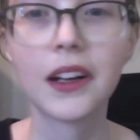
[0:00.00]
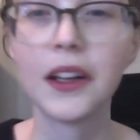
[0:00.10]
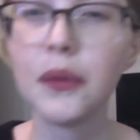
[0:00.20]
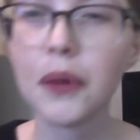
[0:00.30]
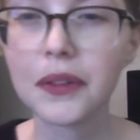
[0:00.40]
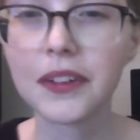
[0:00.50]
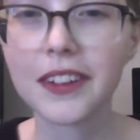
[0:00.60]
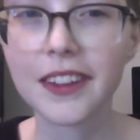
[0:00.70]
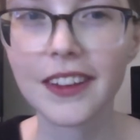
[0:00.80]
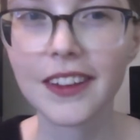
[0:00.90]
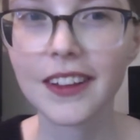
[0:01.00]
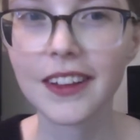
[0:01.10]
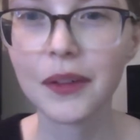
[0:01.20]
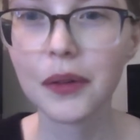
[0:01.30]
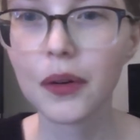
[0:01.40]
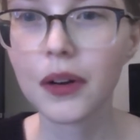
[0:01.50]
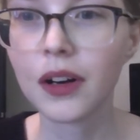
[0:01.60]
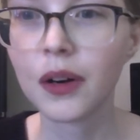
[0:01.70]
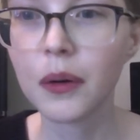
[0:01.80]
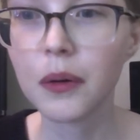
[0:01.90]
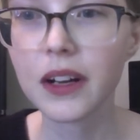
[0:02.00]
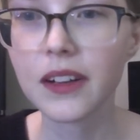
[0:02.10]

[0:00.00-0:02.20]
Trevor, uh, he wrote,